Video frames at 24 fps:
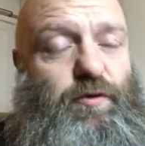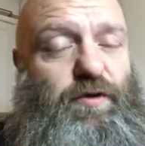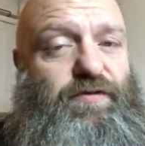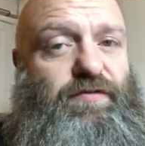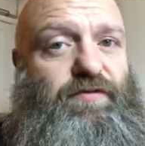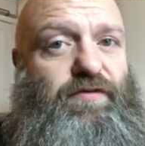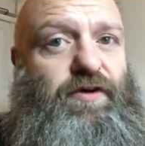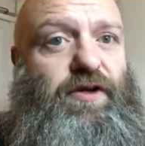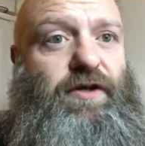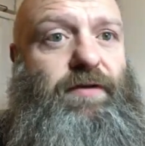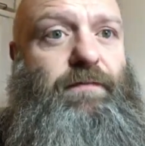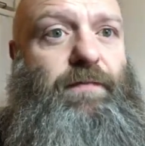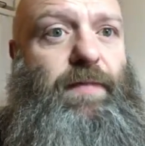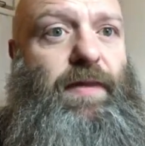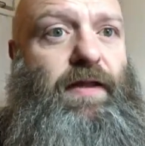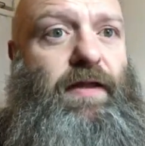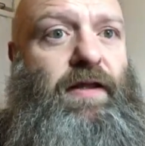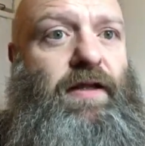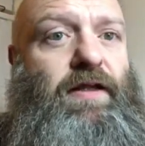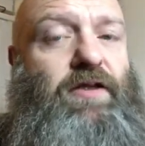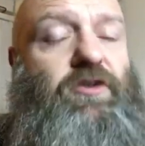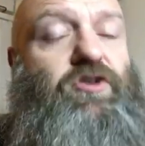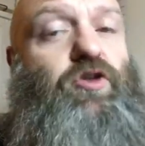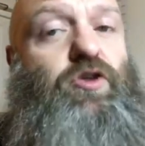for it.
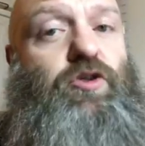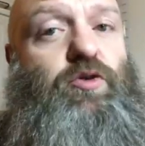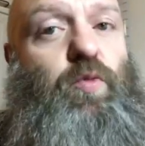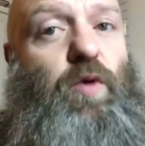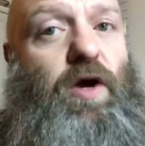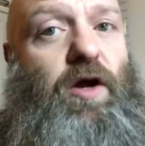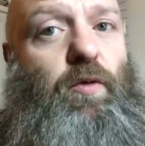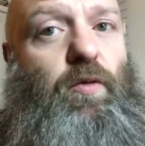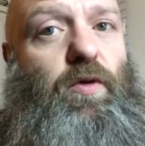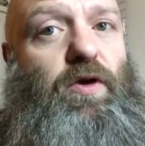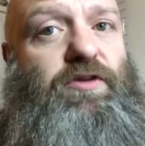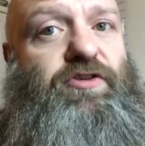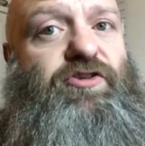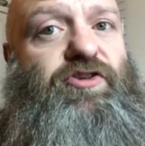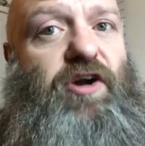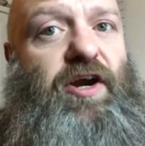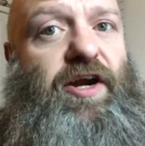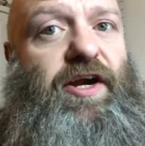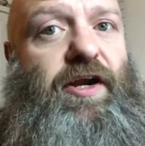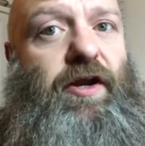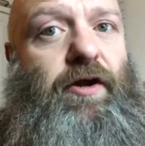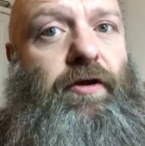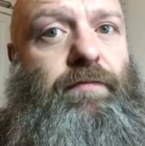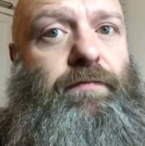So it's well worth
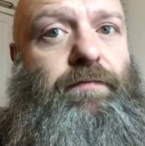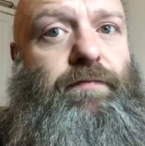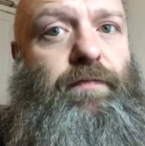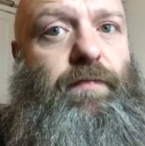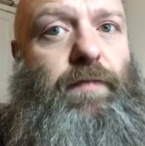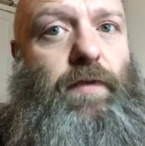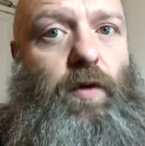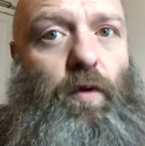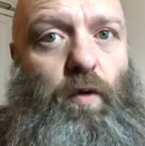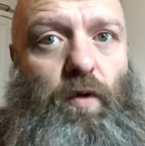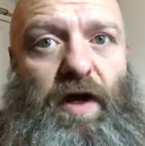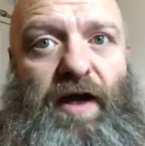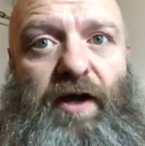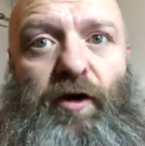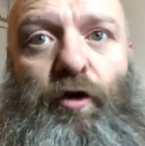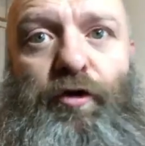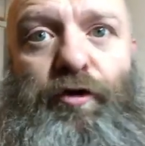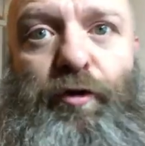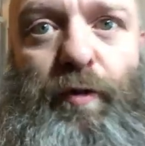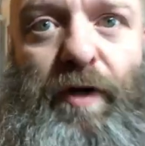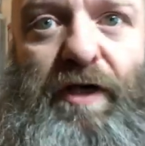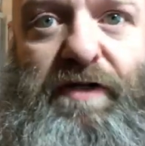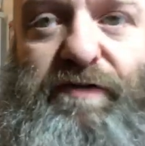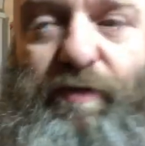trying out. Oh, hang on,
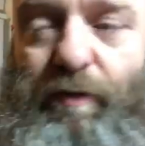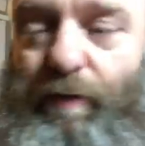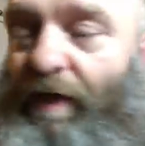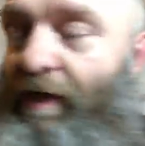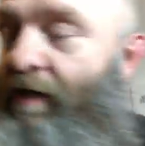the wife's away.